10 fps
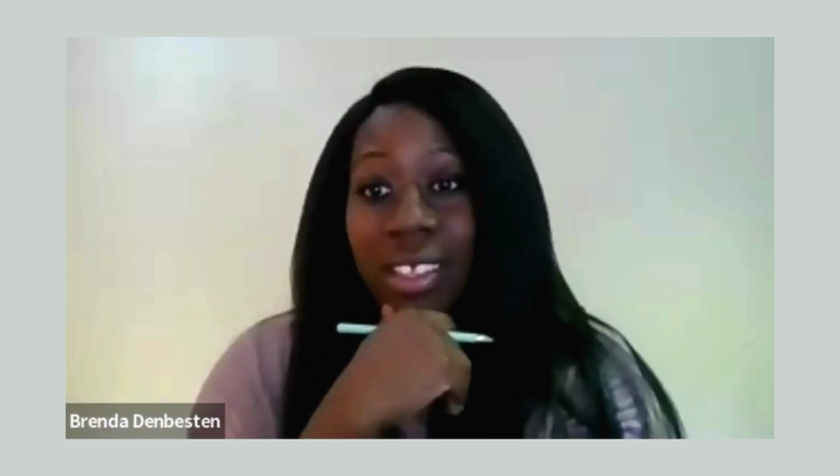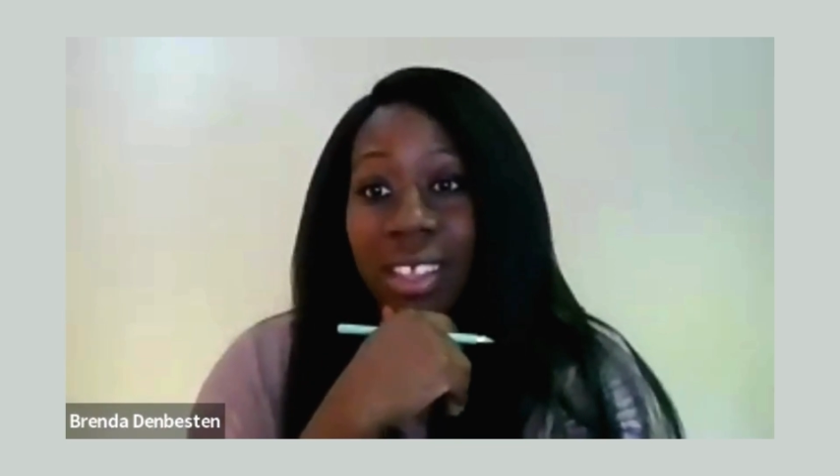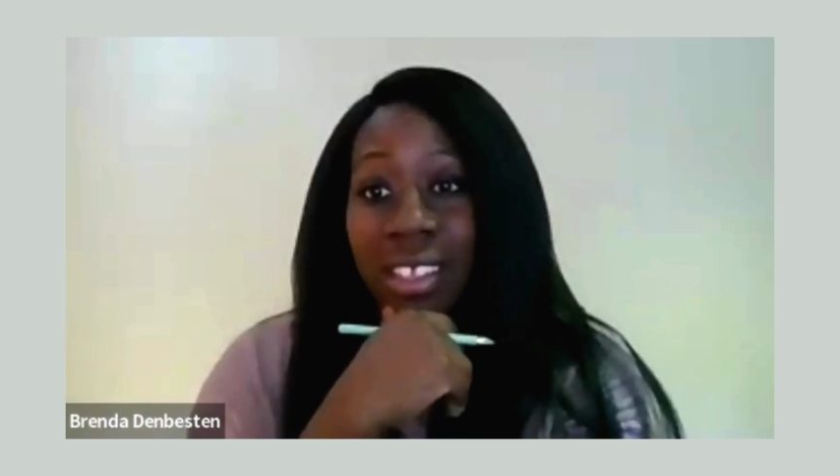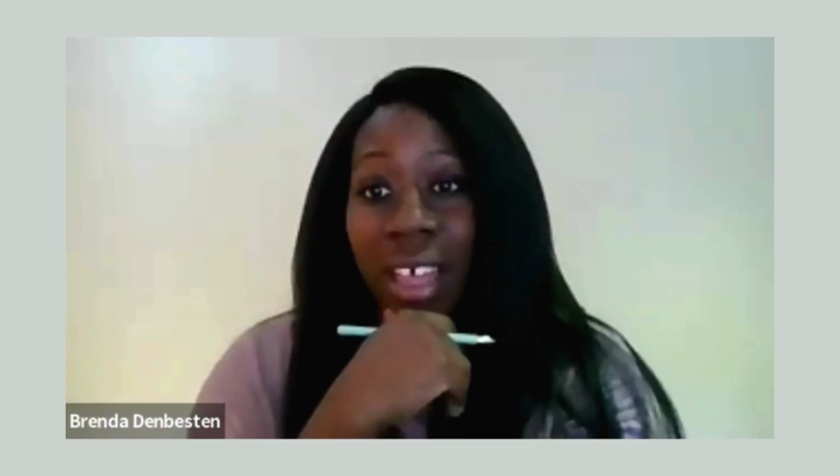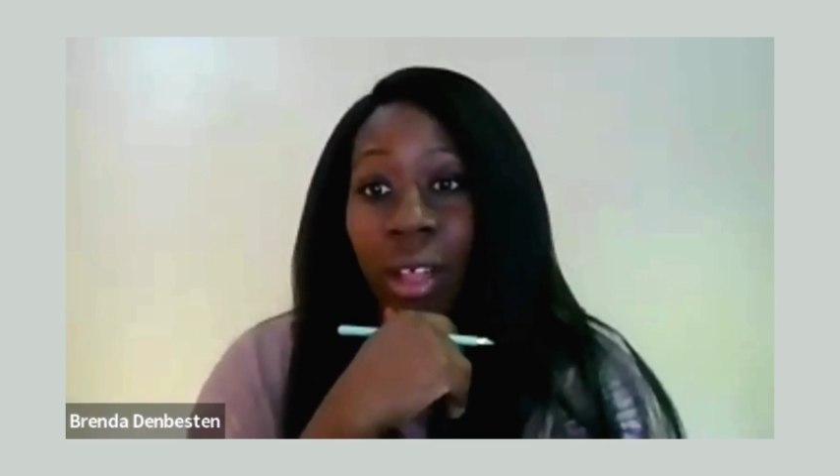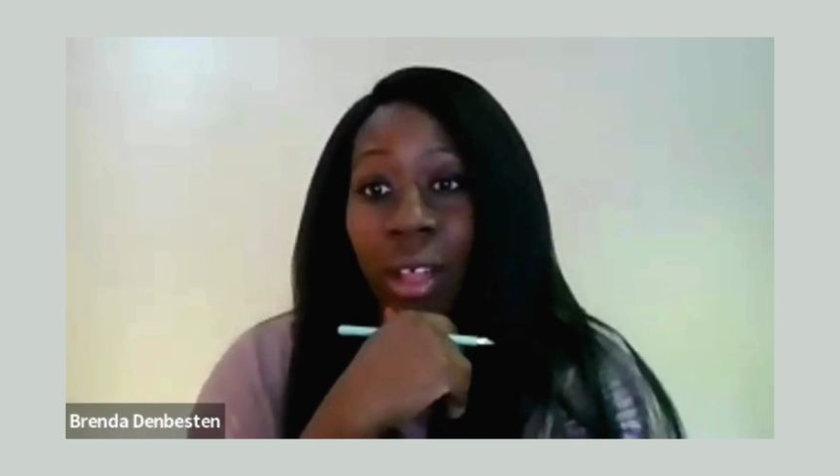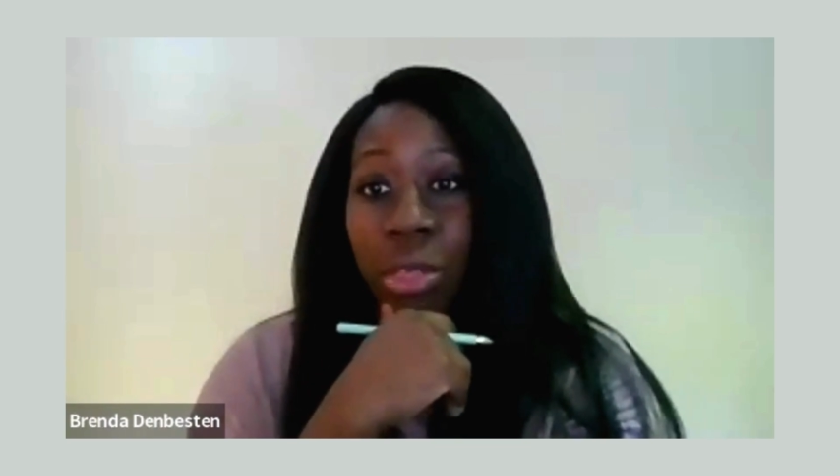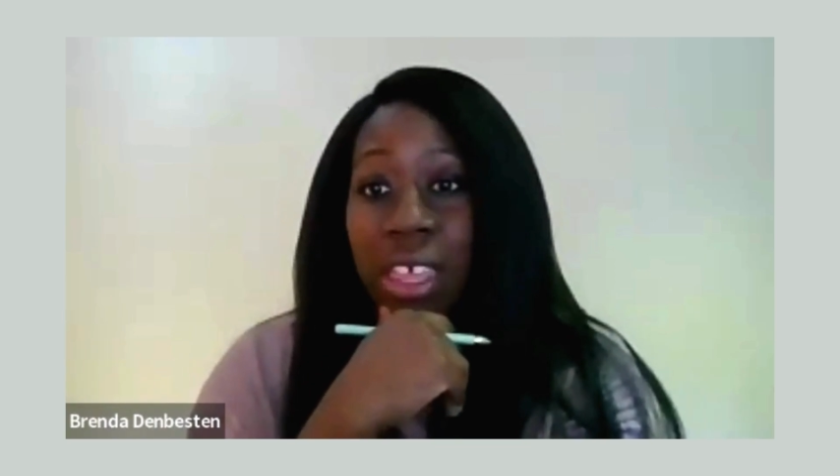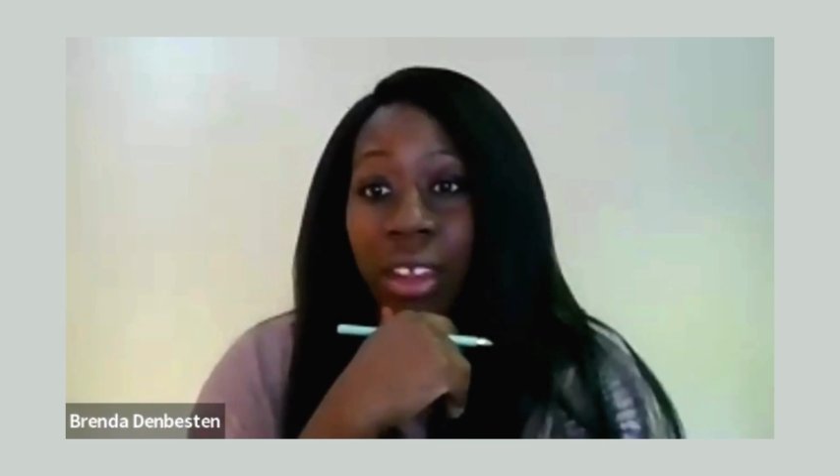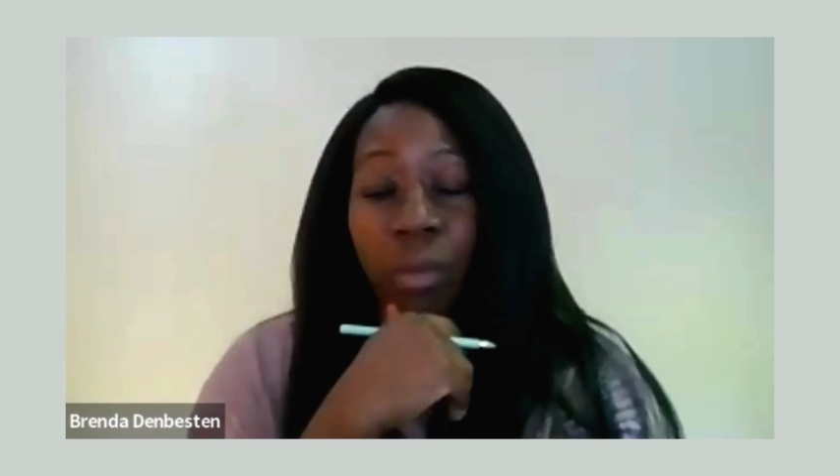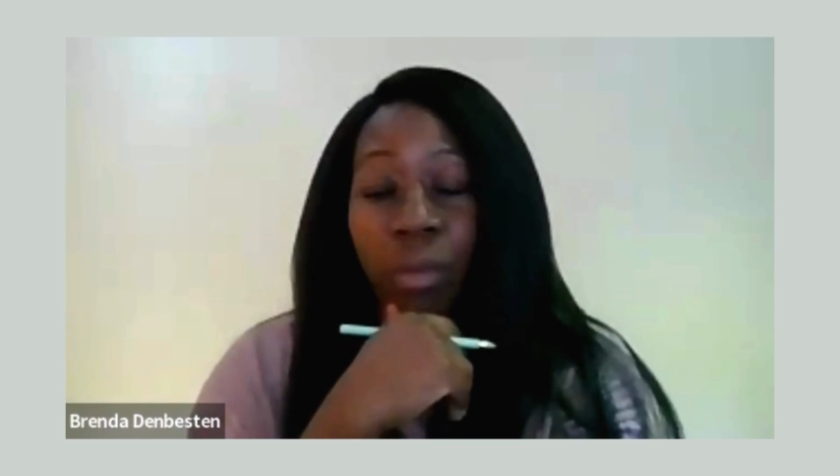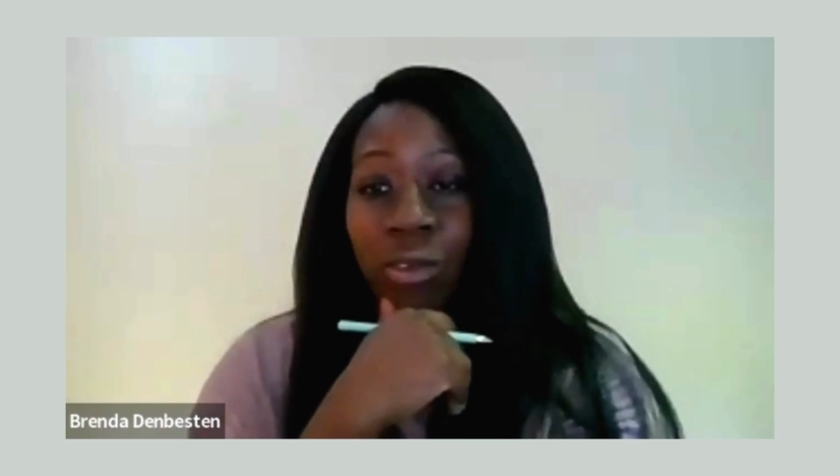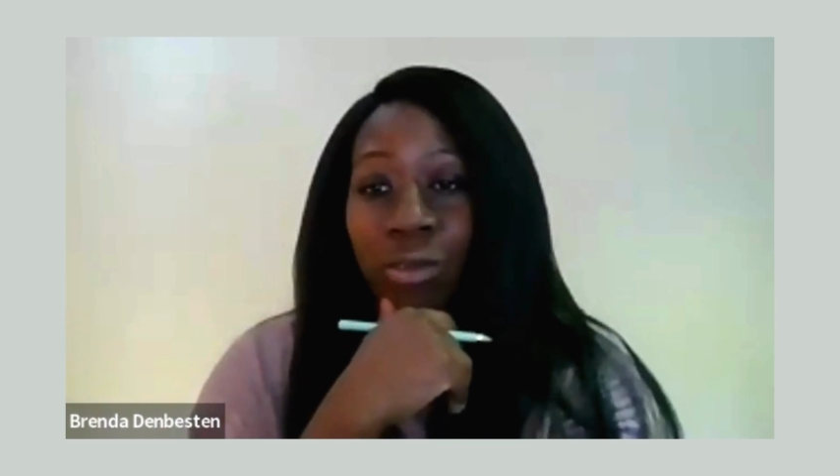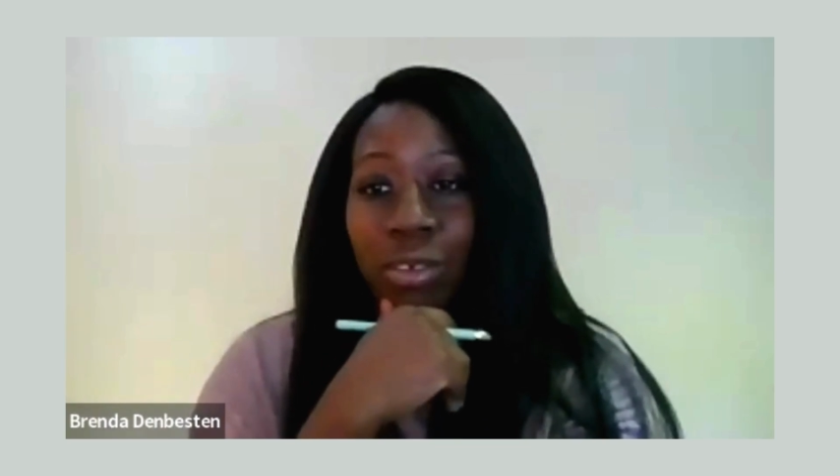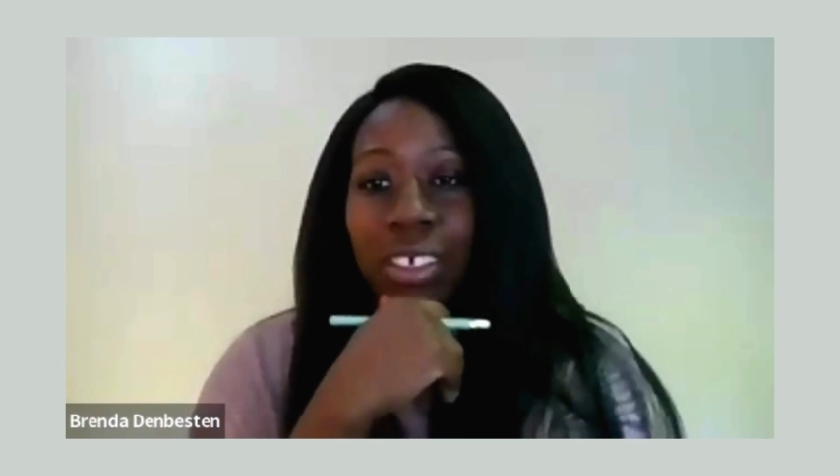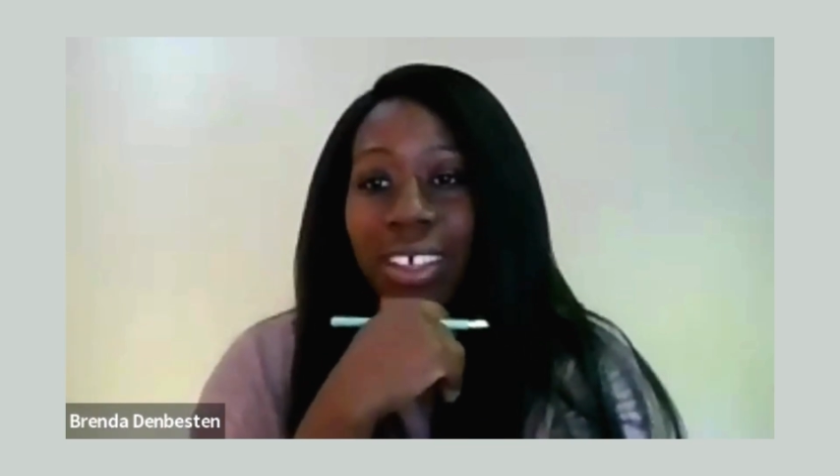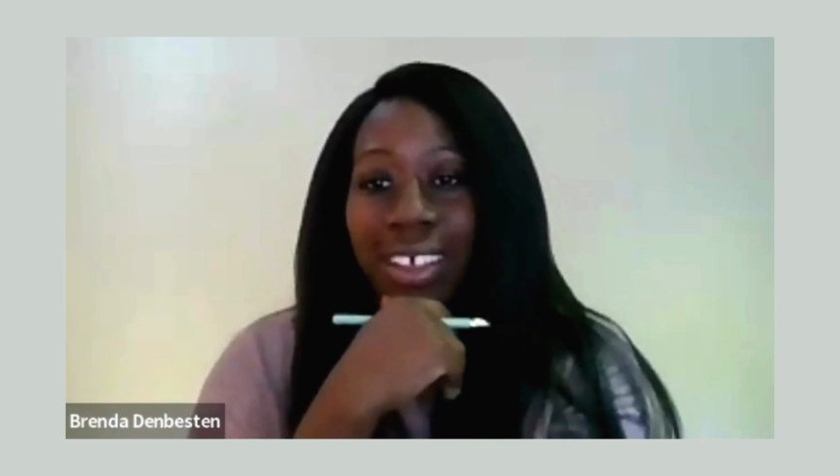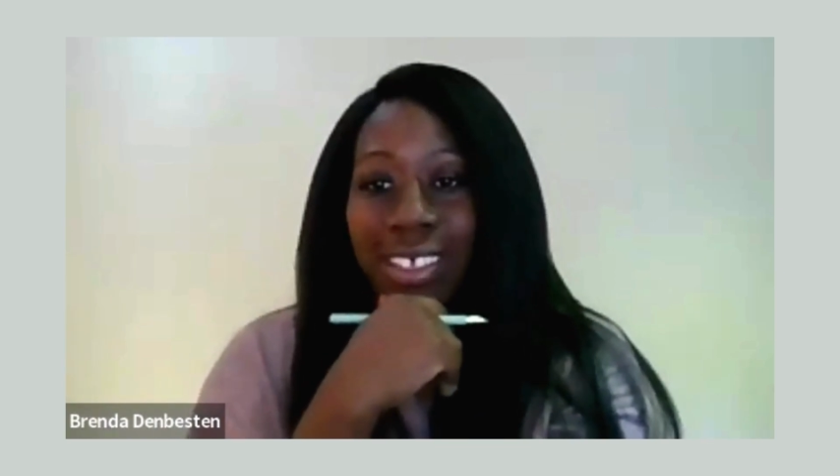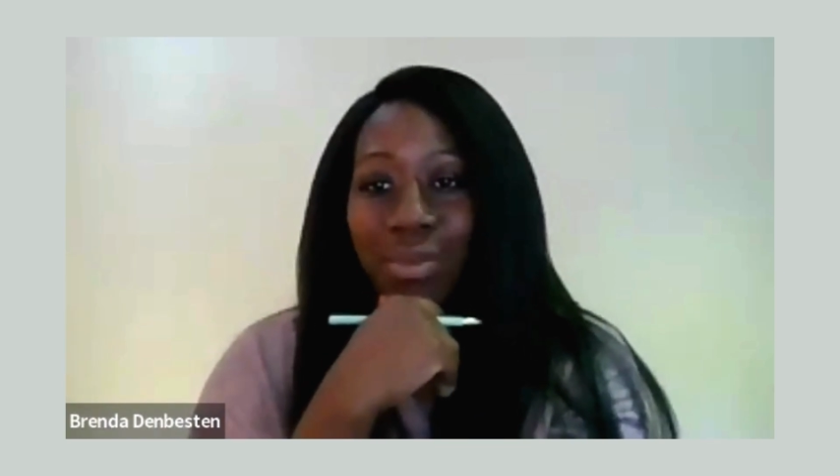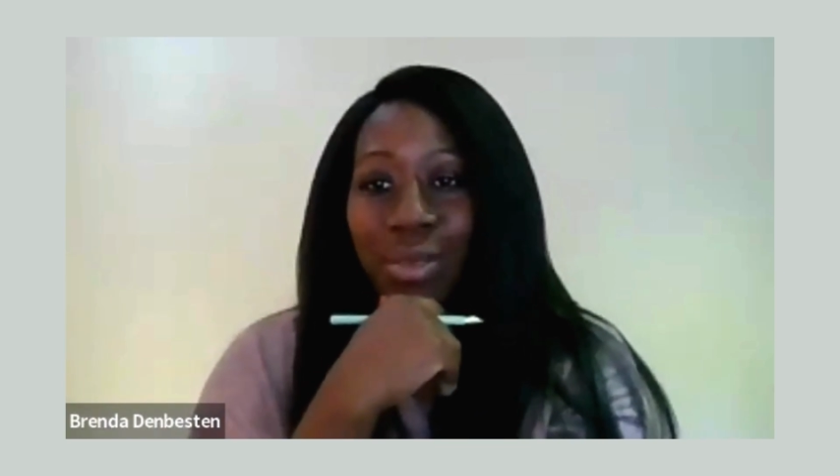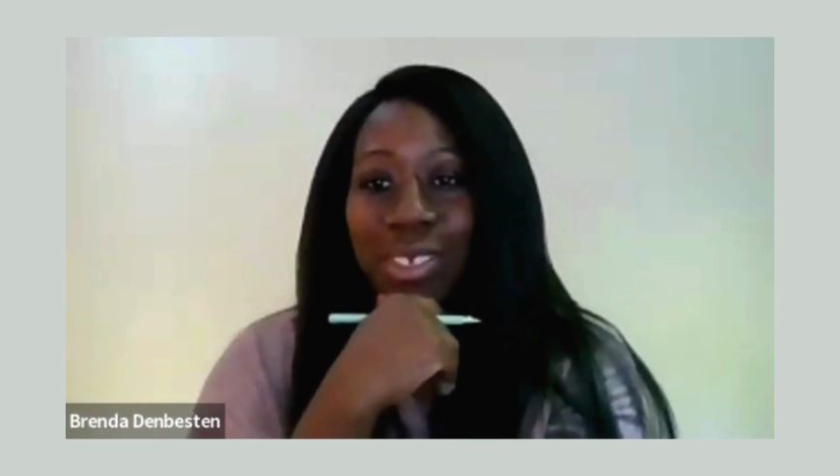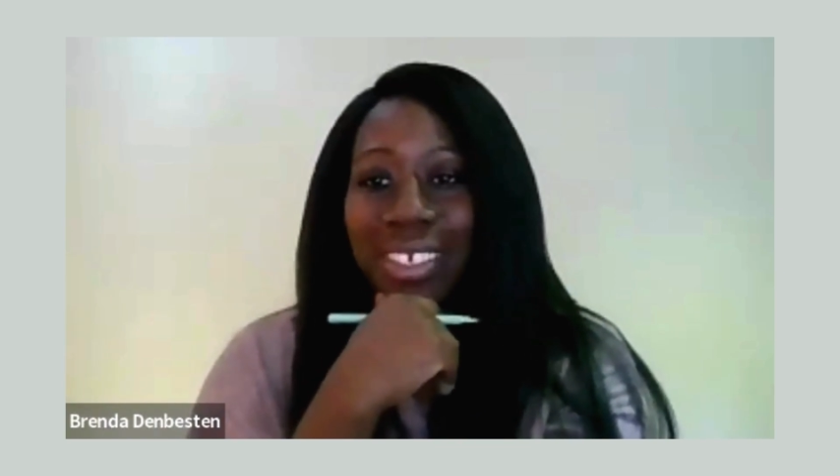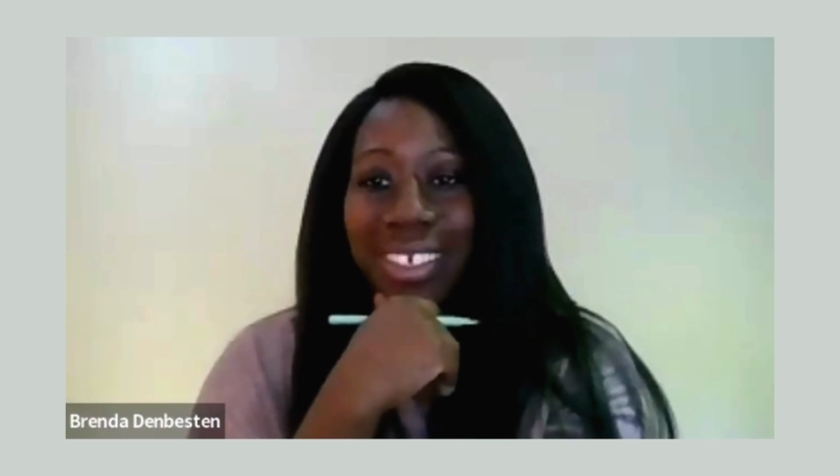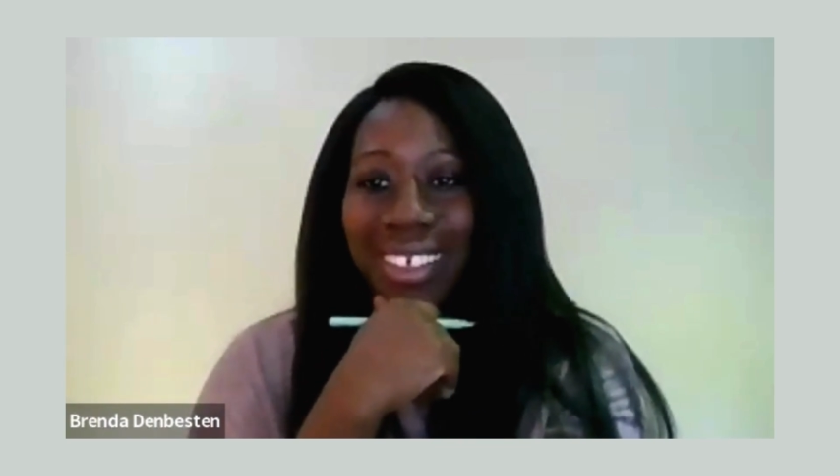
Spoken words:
That's healthy and helpful, I suppose.